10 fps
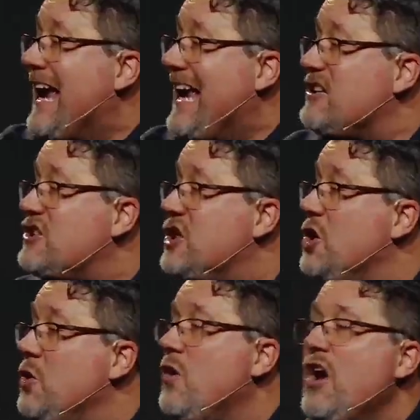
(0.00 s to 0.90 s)

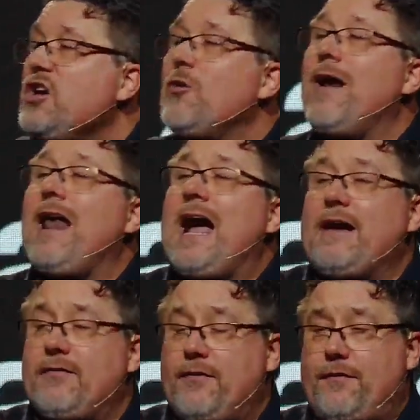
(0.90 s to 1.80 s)
into your
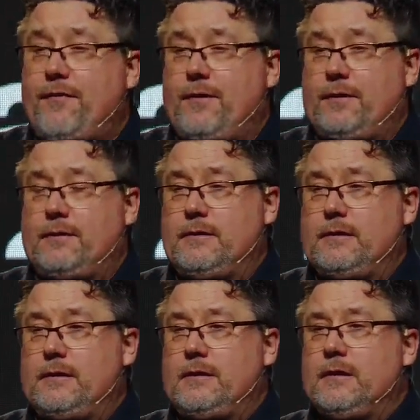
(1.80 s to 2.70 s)
life.
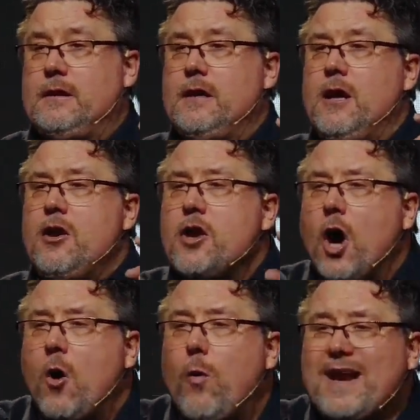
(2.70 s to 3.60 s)
Know
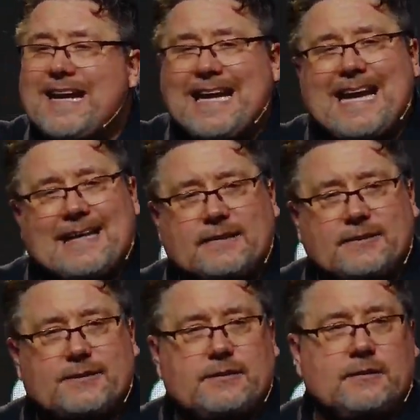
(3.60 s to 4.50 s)
what it
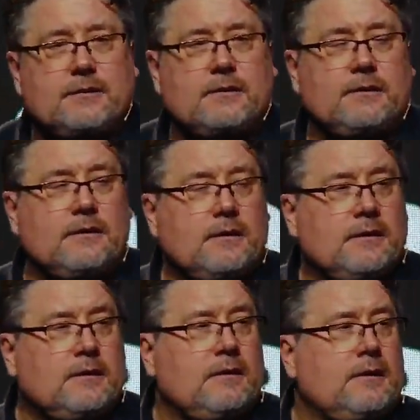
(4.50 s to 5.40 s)
is.
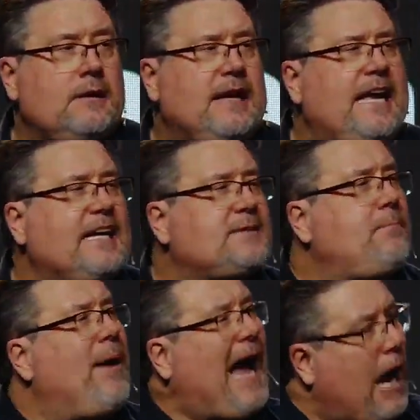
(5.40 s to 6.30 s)
It is
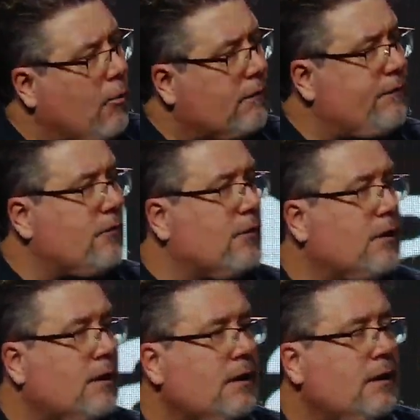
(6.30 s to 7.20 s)
powerful.
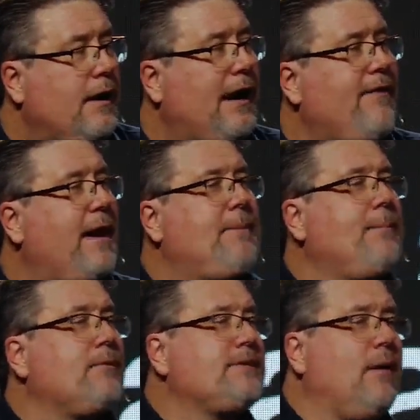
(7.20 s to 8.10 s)
And I've had
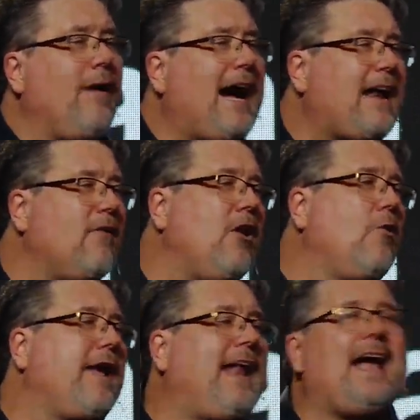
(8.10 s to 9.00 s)
people say, well, I don't know,
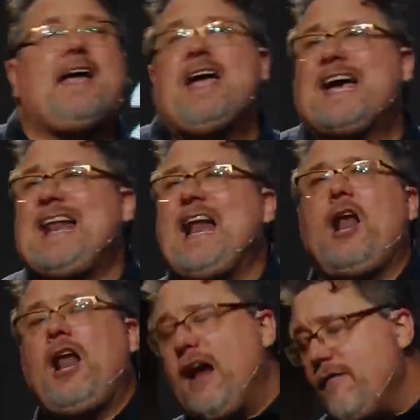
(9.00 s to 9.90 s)
can I, can I
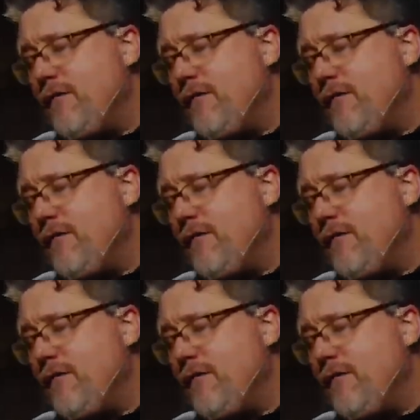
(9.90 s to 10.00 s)
live